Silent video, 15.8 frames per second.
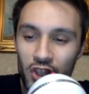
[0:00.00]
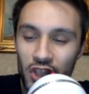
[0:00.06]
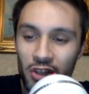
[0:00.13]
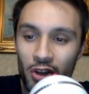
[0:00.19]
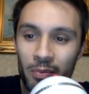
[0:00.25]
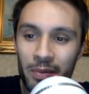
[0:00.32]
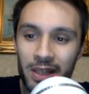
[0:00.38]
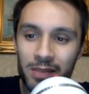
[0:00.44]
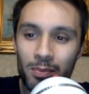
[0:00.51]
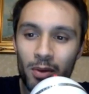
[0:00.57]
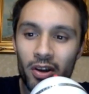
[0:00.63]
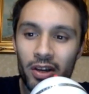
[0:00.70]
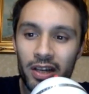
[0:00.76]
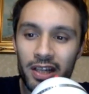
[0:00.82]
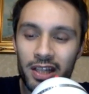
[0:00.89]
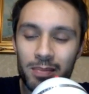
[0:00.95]
the genomics
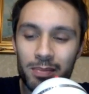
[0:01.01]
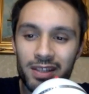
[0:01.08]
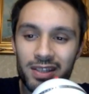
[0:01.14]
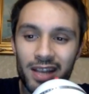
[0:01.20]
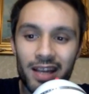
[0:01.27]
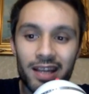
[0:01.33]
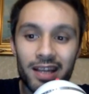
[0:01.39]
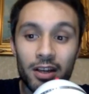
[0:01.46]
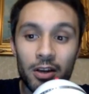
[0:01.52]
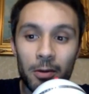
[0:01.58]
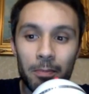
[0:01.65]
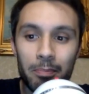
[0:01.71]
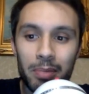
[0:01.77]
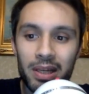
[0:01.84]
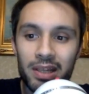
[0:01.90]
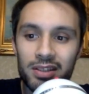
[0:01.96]
market has been taking a
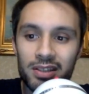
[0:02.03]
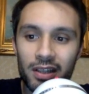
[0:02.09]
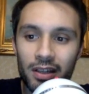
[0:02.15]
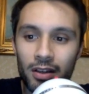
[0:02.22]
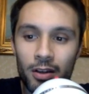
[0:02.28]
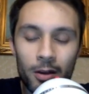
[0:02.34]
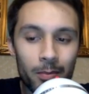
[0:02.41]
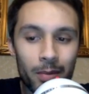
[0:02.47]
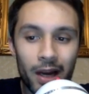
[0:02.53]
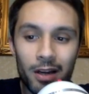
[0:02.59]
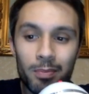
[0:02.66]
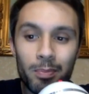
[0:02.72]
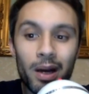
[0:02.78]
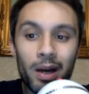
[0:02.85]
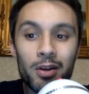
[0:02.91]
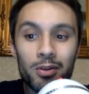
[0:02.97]
beating.
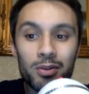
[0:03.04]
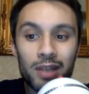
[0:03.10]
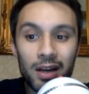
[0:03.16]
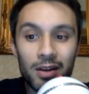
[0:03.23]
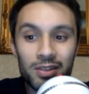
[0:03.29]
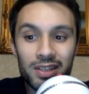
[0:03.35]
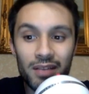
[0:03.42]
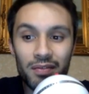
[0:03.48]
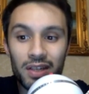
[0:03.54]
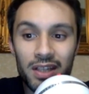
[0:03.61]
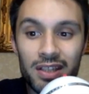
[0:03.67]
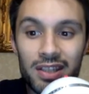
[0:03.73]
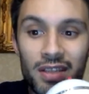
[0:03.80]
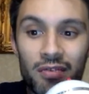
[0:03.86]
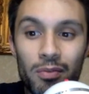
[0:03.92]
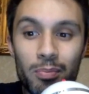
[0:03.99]
PacBio down
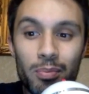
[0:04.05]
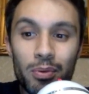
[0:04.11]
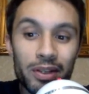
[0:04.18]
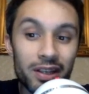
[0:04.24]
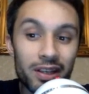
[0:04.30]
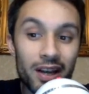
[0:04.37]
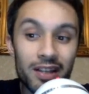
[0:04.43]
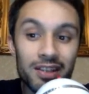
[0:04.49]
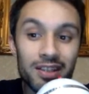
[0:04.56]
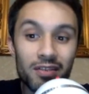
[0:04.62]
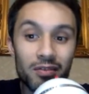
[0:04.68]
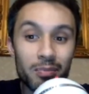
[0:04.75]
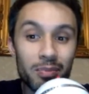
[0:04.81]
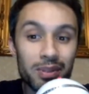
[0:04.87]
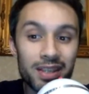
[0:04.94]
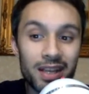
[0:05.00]

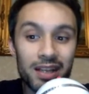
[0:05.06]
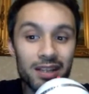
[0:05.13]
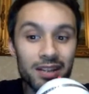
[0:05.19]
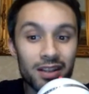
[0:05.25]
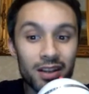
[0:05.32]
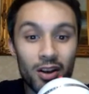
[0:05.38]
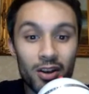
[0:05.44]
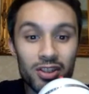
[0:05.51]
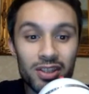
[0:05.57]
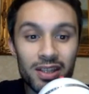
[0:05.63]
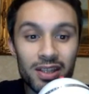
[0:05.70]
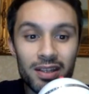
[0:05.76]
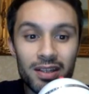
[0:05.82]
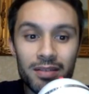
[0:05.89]
77.97% in the last